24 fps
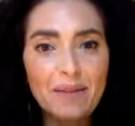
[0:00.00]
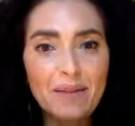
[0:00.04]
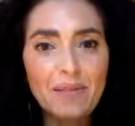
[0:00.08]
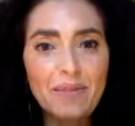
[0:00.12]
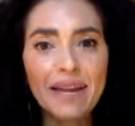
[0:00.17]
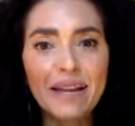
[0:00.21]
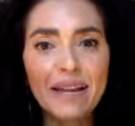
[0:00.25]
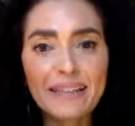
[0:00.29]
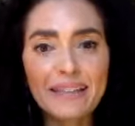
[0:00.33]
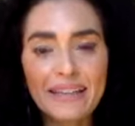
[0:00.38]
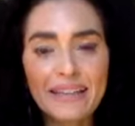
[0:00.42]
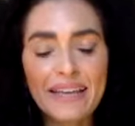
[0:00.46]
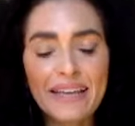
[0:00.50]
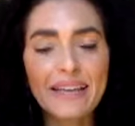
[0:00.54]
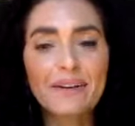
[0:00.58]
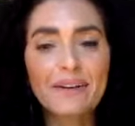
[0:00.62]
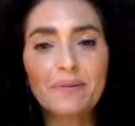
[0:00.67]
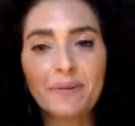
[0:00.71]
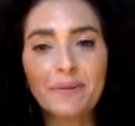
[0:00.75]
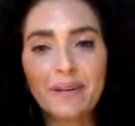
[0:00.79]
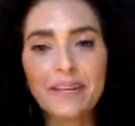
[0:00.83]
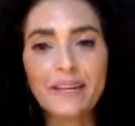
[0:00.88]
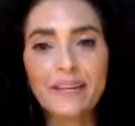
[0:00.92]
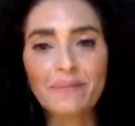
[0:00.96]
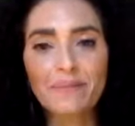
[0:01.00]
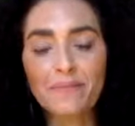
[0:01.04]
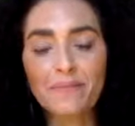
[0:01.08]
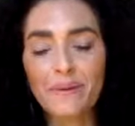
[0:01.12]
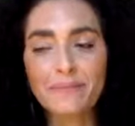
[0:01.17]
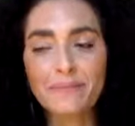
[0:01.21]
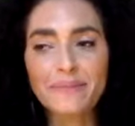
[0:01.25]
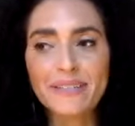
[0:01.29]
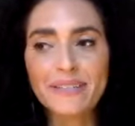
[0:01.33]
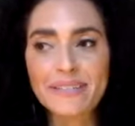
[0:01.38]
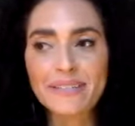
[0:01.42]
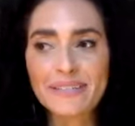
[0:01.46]
about it later when he had
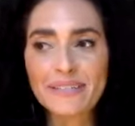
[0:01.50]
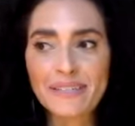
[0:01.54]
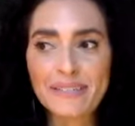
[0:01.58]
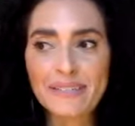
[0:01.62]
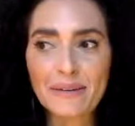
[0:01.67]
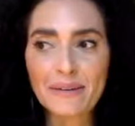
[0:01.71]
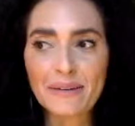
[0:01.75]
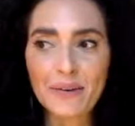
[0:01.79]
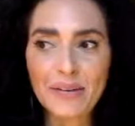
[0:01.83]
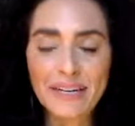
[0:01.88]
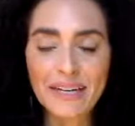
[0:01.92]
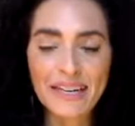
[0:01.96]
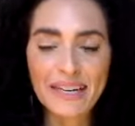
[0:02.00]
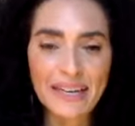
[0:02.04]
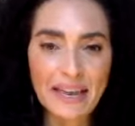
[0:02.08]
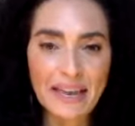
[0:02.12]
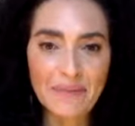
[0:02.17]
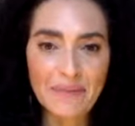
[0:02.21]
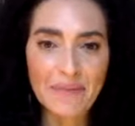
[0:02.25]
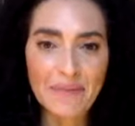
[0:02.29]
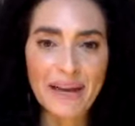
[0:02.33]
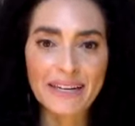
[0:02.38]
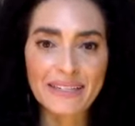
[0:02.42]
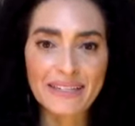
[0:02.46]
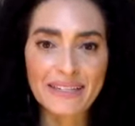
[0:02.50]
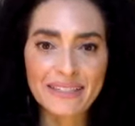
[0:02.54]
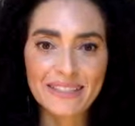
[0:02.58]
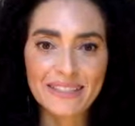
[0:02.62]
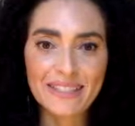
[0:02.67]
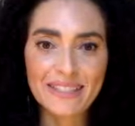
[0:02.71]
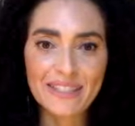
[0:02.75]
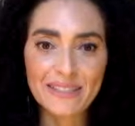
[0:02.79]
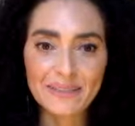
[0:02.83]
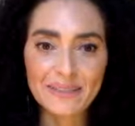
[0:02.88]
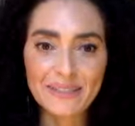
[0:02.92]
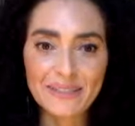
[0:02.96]
bumped into someone, and he came back to the
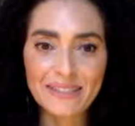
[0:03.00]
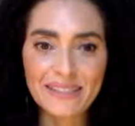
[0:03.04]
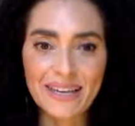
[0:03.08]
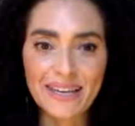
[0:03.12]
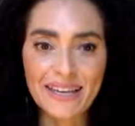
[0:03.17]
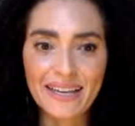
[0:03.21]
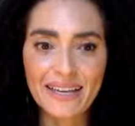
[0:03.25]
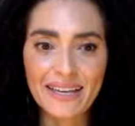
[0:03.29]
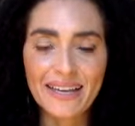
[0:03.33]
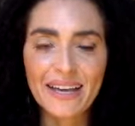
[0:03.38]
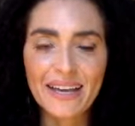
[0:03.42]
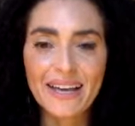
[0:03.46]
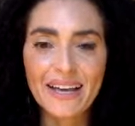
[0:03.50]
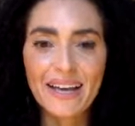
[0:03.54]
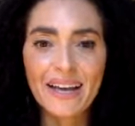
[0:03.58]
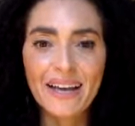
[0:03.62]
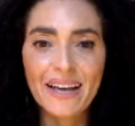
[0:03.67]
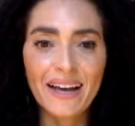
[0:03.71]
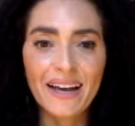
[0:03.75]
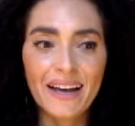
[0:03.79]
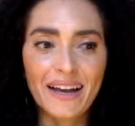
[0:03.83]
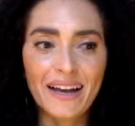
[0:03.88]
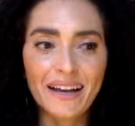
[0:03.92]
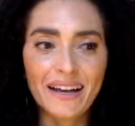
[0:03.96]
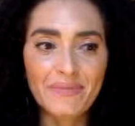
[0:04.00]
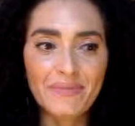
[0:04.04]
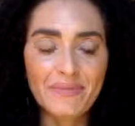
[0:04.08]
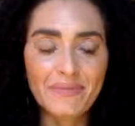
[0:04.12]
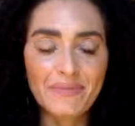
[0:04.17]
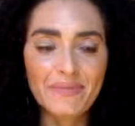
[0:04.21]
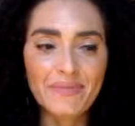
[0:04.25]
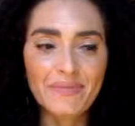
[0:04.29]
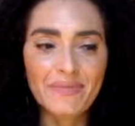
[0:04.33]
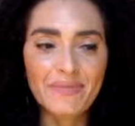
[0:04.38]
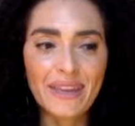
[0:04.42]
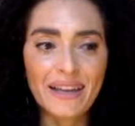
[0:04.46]
teacher and said uh,
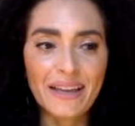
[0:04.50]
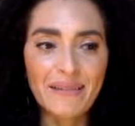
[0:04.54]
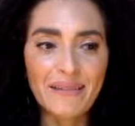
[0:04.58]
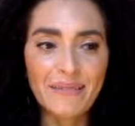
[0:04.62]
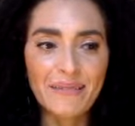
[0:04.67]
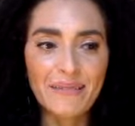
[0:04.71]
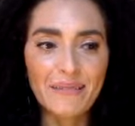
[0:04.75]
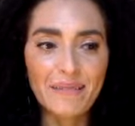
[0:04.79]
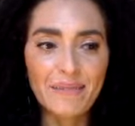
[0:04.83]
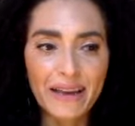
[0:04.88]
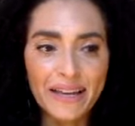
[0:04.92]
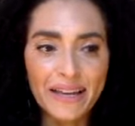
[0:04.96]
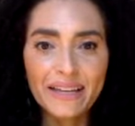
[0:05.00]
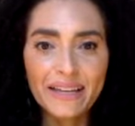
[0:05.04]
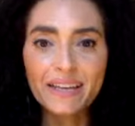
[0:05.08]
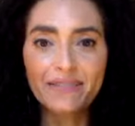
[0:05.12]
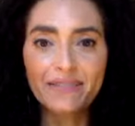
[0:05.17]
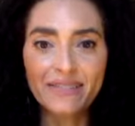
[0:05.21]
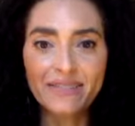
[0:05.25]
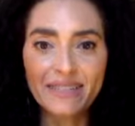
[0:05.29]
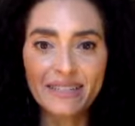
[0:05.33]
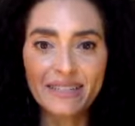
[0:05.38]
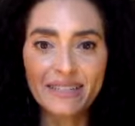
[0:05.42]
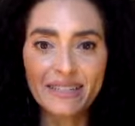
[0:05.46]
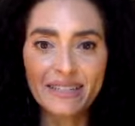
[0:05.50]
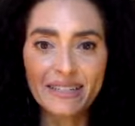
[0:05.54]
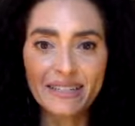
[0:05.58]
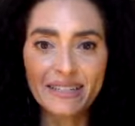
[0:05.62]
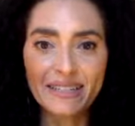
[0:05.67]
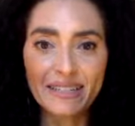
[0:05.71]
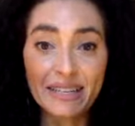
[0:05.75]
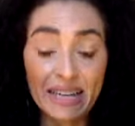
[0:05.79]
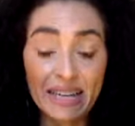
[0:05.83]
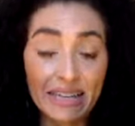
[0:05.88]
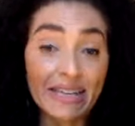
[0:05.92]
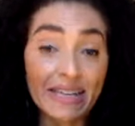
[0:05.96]
that my gift is in,
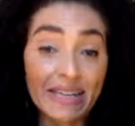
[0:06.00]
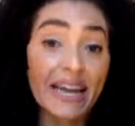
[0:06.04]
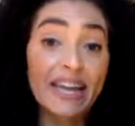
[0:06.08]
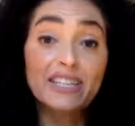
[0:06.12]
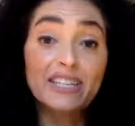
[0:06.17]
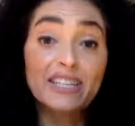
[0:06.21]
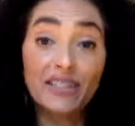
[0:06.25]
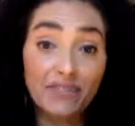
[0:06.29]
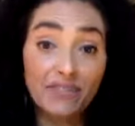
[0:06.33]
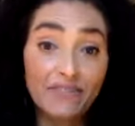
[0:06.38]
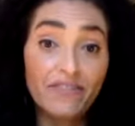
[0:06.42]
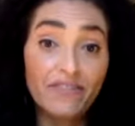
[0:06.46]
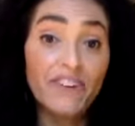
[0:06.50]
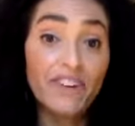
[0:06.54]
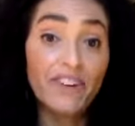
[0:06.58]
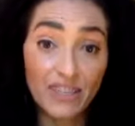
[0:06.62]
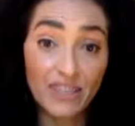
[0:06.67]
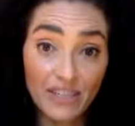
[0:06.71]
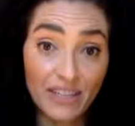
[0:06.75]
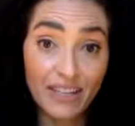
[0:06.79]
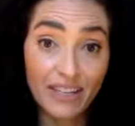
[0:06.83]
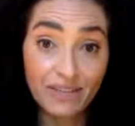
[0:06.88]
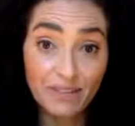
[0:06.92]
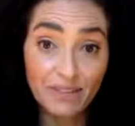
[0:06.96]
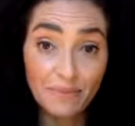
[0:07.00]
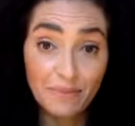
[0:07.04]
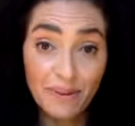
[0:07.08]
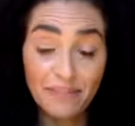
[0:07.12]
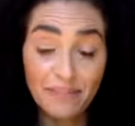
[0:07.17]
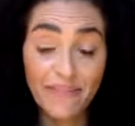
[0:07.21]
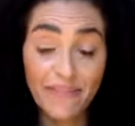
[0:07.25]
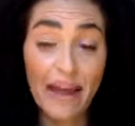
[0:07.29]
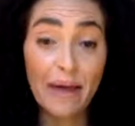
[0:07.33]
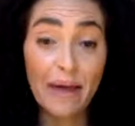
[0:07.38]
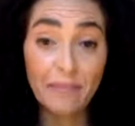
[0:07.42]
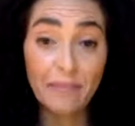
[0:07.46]
in catching fish to give to my
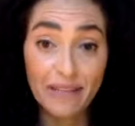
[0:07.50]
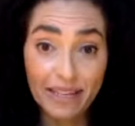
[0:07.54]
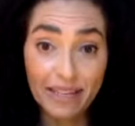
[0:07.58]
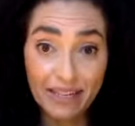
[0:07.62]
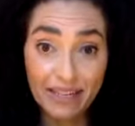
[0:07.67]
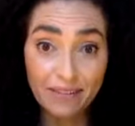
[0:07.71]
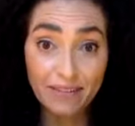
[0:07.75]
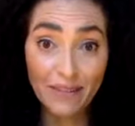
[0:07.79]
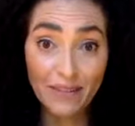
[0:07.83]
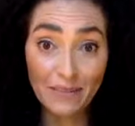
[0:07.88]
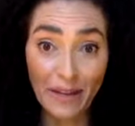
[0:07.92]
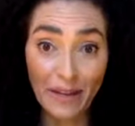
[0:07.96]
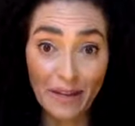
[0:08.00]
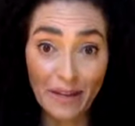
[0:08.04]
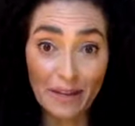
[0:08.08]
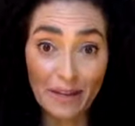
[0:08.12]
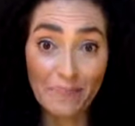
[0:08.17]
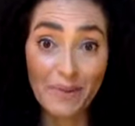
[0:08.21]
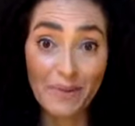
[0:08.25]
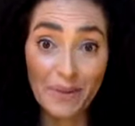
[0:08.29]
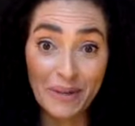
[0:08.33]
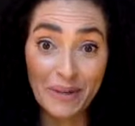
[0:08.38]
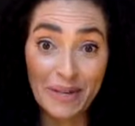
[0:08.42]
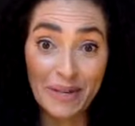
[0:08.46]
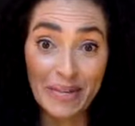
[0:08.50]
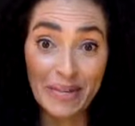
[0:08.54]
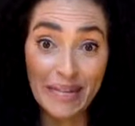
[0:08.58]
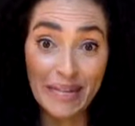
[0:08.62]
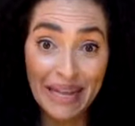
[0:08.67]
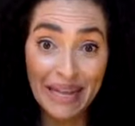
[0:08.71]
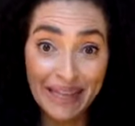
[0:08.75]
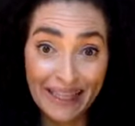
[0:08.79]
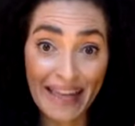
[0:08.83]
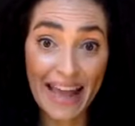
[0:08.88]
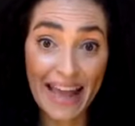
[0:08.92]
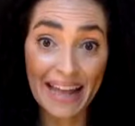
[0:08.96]
family, to give to my community.
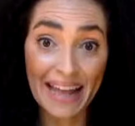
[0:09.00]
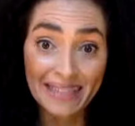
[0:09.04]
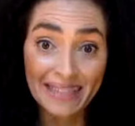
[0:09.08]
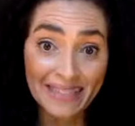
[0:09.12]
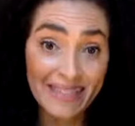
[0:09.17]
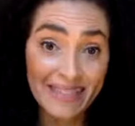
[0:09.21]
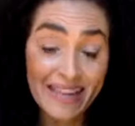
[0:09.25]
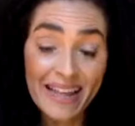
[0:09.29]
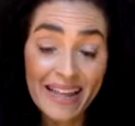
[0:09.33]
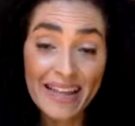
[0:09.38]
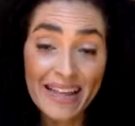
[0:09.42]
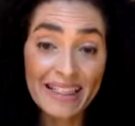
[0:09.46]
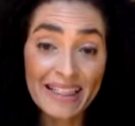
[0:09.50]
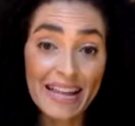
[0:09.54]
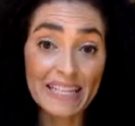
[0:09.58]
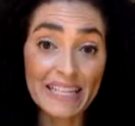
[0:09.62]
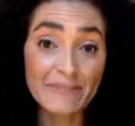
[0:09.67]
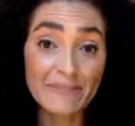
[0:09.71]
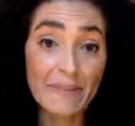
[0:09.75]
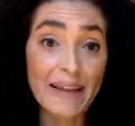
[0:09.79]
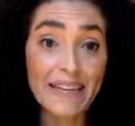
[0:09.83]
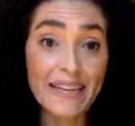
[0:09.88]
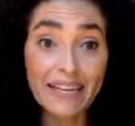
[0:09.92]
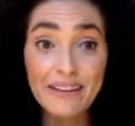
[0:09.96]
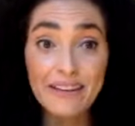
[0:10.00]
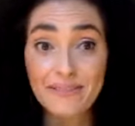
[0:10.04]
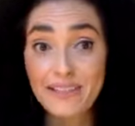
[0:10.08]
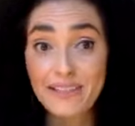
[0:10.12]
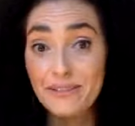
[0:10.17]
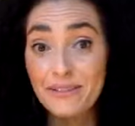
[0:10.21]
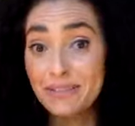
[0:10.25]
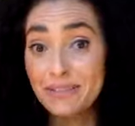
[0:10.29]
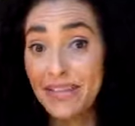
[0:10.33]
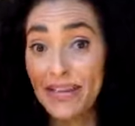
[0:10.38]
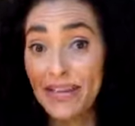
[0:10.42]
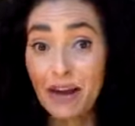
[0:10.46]
Like mm. that's, that's my
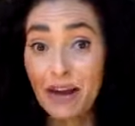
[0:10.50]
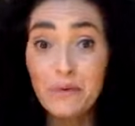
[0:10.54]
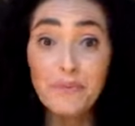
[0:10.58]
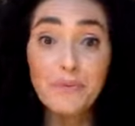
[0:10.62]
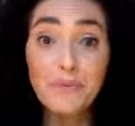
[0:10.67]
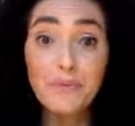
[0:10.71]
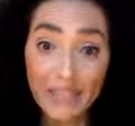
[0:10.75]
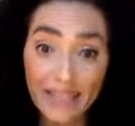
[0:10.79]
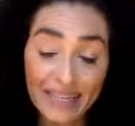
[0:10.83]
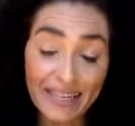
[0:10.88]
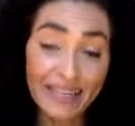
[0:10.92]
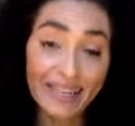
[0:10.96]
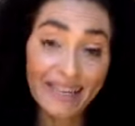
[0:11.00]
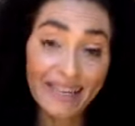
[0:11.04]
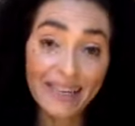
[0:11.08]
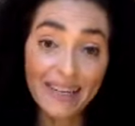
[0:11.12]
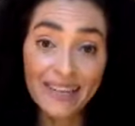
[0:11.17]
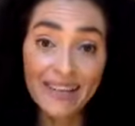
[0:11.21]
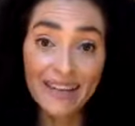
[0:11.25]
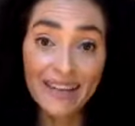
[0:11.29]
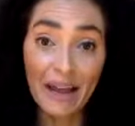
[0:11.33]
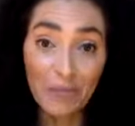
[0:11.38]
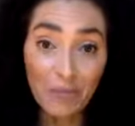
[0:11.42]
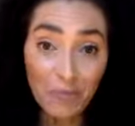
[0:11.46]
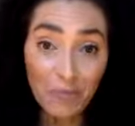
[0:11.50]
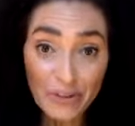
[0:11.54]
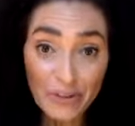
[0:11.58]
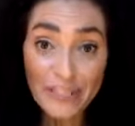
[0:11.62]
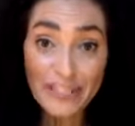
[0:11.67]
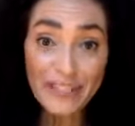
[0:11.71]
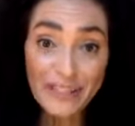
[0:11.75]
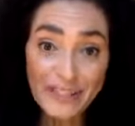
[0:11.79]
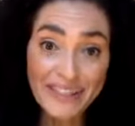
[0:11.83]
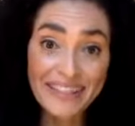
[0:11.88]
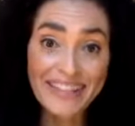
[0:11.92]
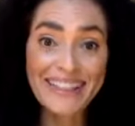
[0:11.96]
gift. He was like, I really, I'm
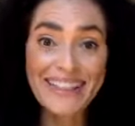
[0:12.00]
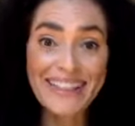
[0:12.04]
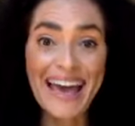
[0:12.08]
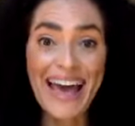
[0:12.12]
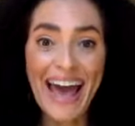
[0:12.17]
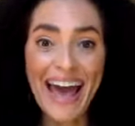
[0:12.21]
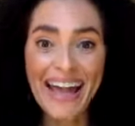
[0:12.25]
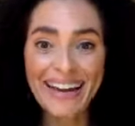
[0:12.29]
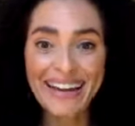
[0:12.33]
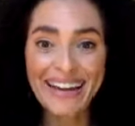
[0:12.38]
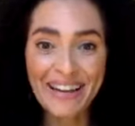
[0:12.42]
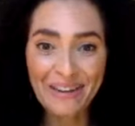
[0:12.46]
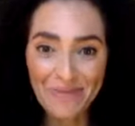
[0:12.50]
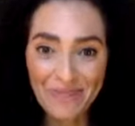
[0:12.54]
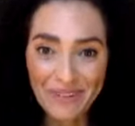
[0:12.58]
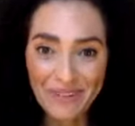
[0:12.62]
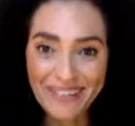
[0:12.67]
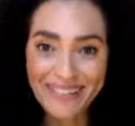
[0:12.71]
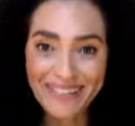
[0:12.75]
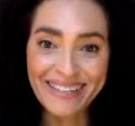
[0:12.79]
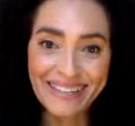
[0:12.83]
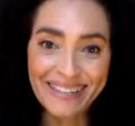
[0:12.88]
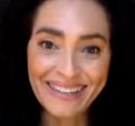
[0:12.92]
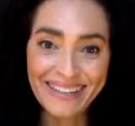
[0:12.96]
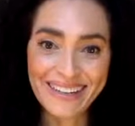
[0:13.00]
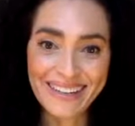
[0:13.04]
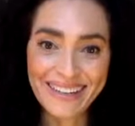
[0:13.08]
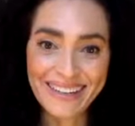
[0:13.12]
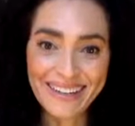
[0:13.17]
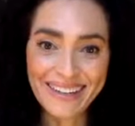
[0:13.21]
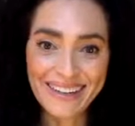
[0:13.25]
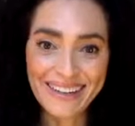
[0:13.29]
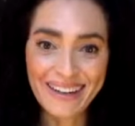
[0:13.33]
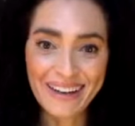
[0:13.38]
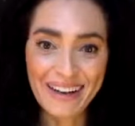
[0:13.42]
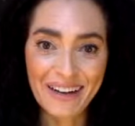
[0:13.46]
really good at that. And I really,
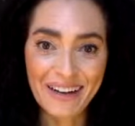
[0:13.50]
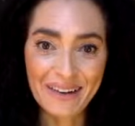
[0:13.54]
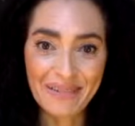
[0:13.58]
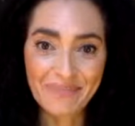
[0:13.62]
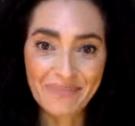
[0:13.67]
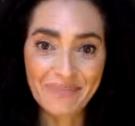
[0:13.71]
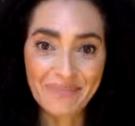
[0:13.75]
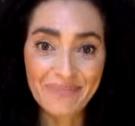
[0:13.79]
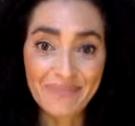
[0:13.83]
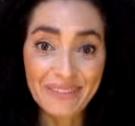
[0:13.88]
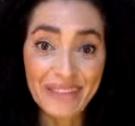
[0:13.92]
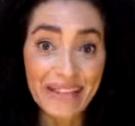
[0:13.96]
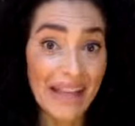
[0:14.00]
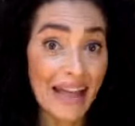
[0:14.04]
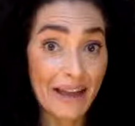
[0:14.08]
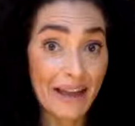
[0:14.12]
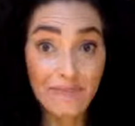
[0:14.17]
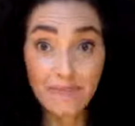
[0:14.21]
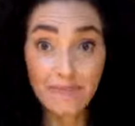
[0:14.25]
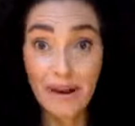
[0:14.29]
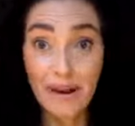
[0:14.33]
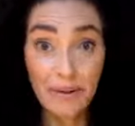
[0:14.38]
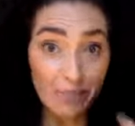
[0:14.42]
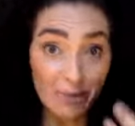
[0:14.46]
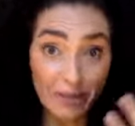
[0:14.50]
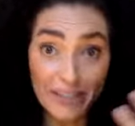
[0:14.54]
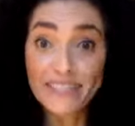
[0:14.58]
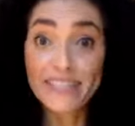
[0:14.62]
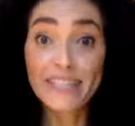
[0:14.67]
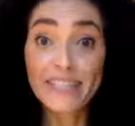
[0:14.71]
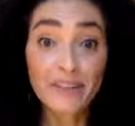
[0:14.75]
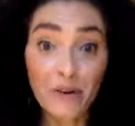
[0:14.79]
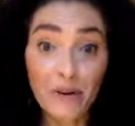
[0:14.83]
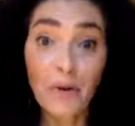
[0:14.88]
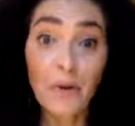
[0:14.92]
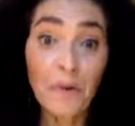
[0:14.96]
um, I, I
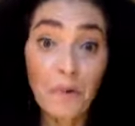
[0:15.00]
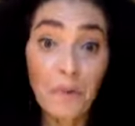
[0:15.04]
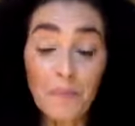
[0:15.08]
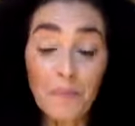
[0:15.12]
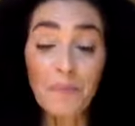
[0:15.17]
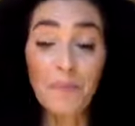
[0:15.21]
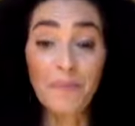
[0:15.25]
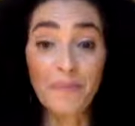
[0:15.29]
bring dinner home,